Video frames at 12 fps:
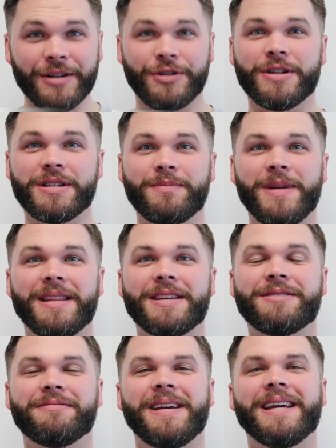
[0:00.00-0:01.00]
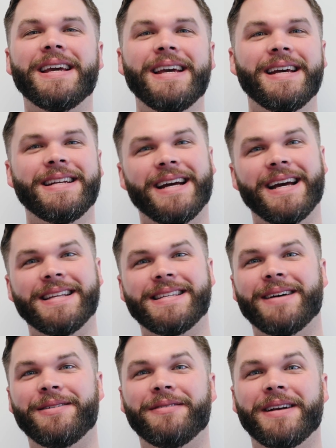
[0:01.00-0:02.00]
Just me this week.
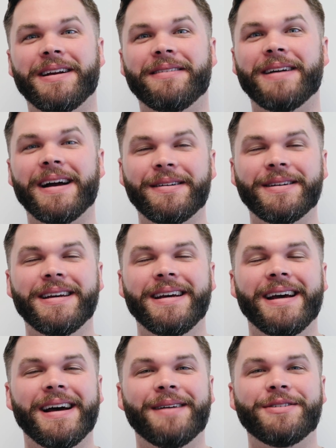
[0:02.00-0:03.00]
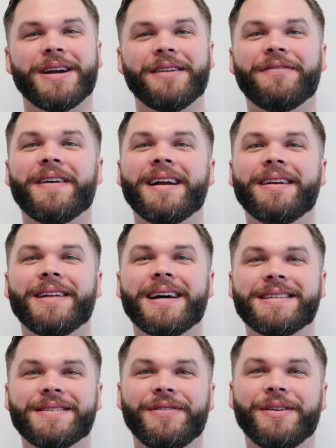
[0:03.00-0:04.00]
Diane's out running around trying to
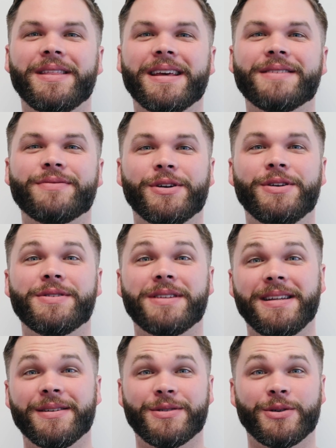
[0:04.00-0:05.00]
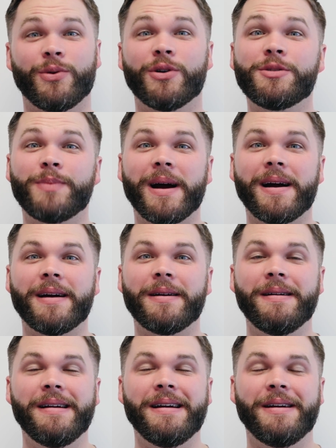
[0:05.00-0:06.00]
finalize a few things for Houston Heels and Horsepower,